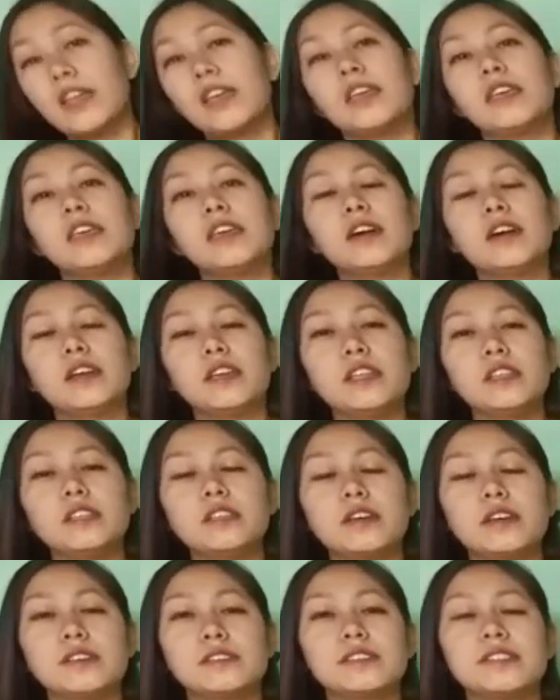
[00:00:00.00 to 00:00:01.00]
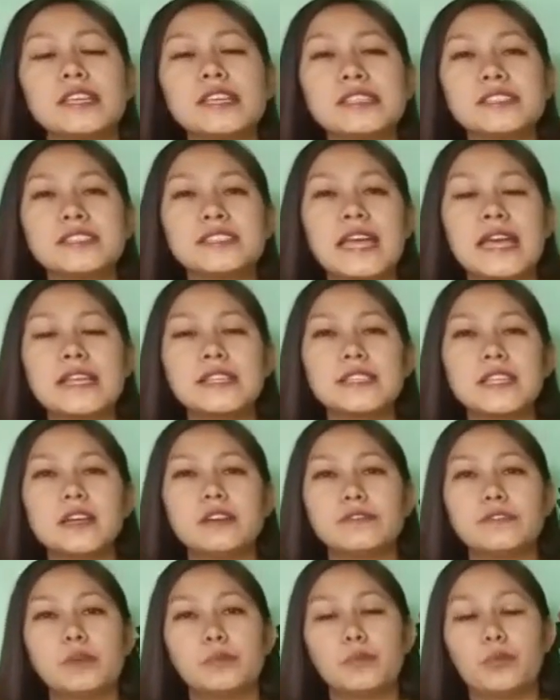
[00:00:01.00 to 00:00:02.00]
Here in the sixth stanza
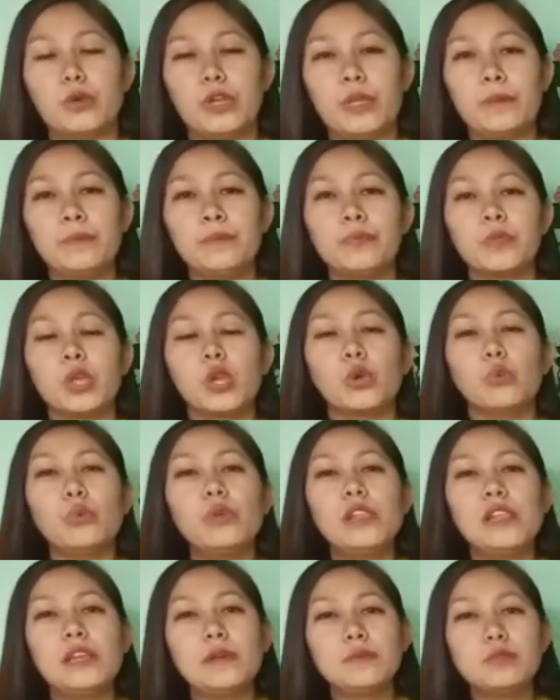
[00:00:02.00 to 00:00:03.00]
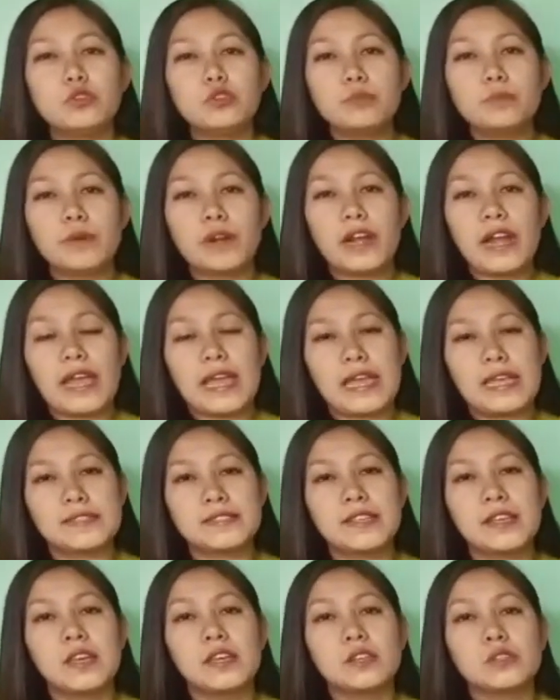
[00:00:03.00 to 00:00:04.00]
of the poem, William Cowper has
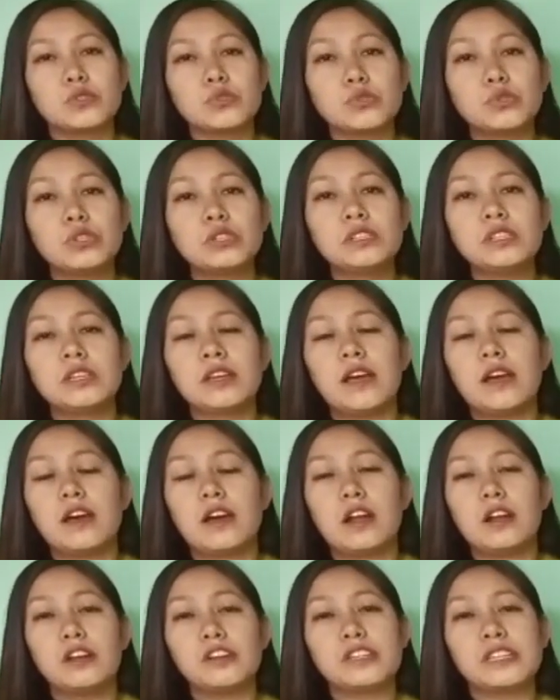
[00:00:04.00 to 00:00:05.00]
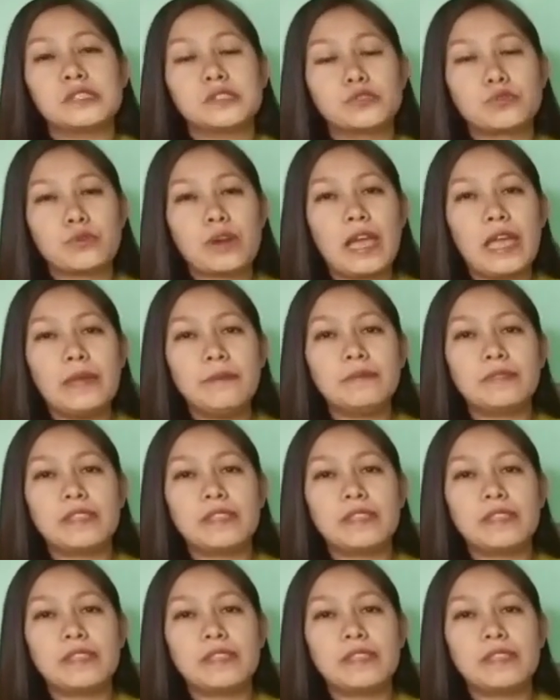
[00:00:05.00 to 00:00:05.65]
told or described